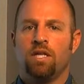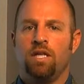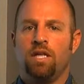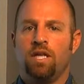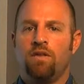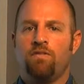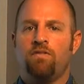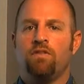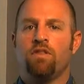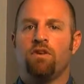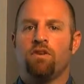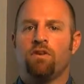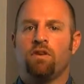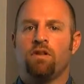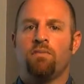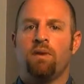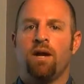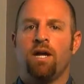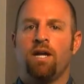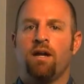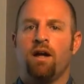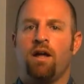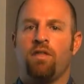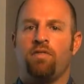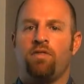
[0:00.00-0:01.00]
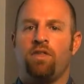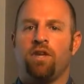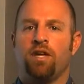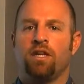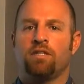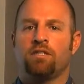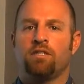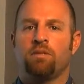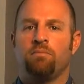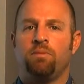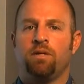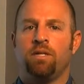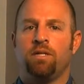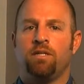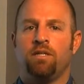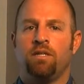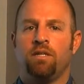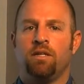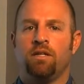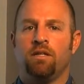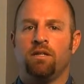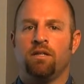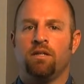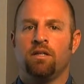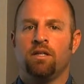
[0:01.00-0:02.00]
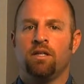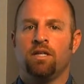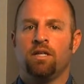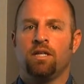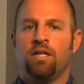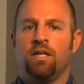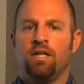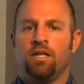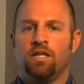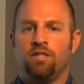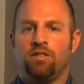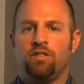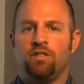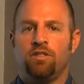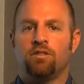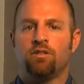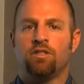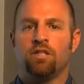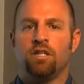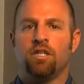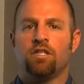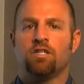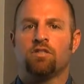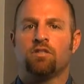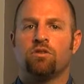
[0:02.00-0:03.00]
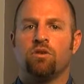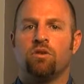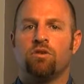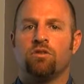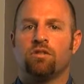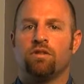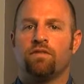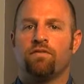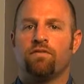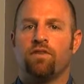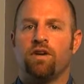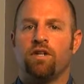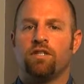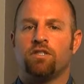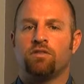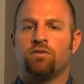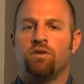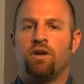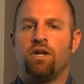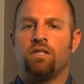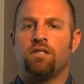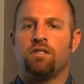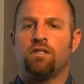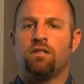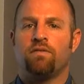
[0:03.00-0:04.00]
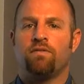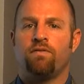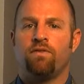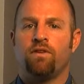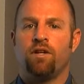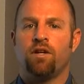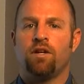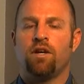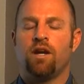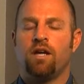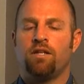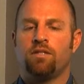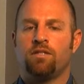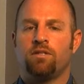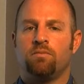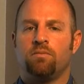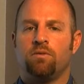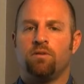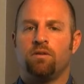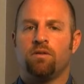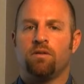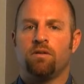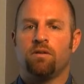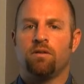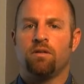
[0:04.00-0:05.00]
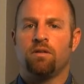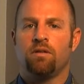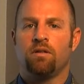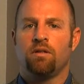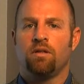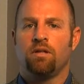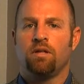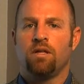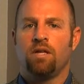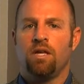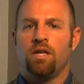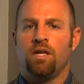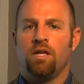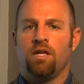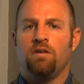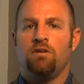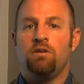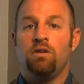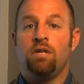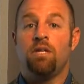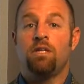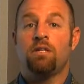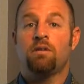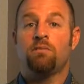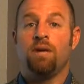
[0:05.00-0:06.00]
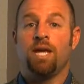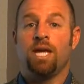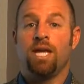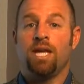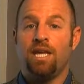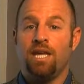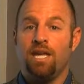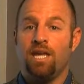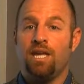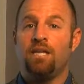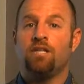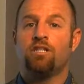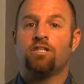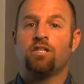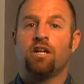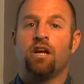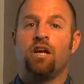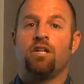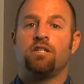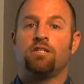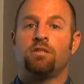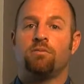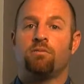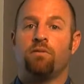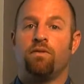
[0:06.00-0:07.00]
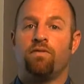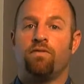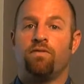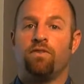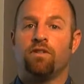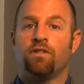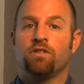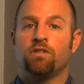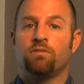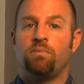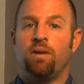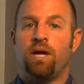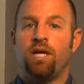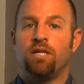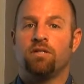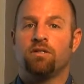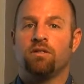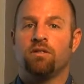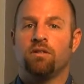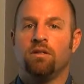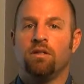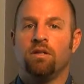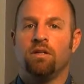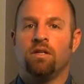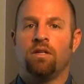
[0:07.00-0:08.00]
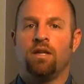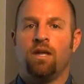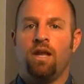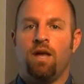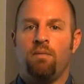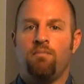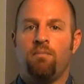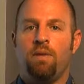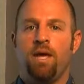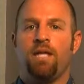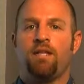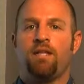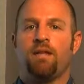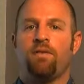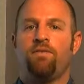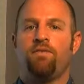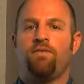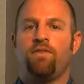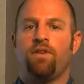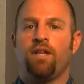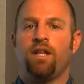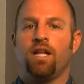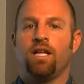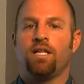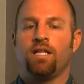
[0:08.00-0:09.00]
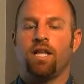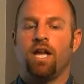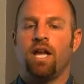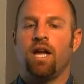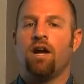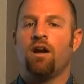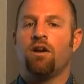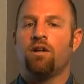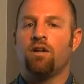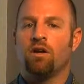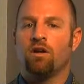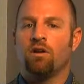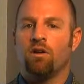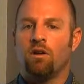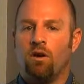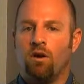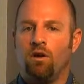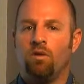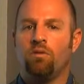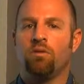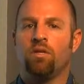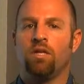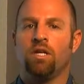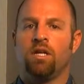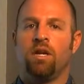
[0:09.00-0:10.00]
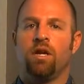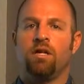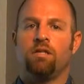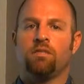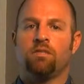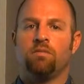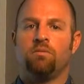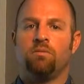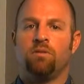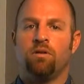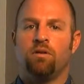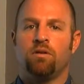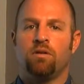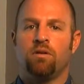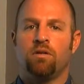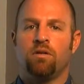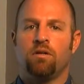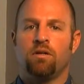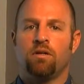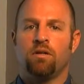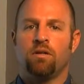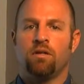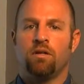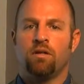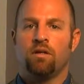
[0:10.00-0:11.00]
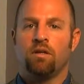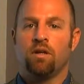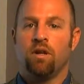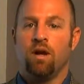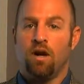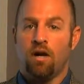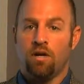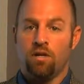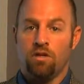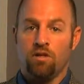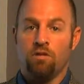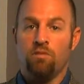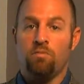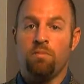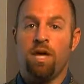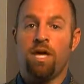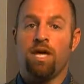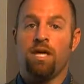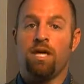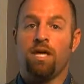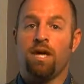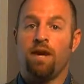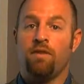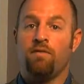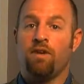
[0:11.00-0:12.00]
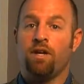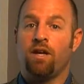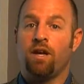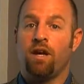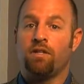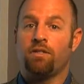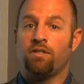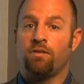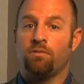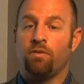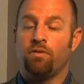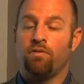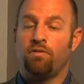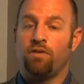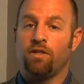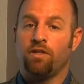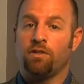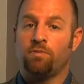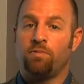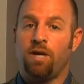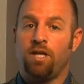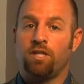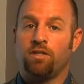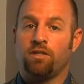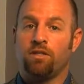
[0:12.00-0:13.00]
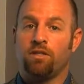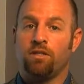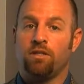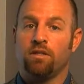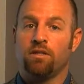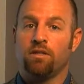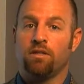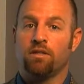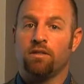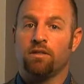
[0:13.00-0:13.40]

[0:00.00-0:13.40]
Even though you might not think it's a big deal, it's usually a source of frustration for your customer. You need to make each customer feel special and make them feel like they are your only customer. Are you making every customer feel special?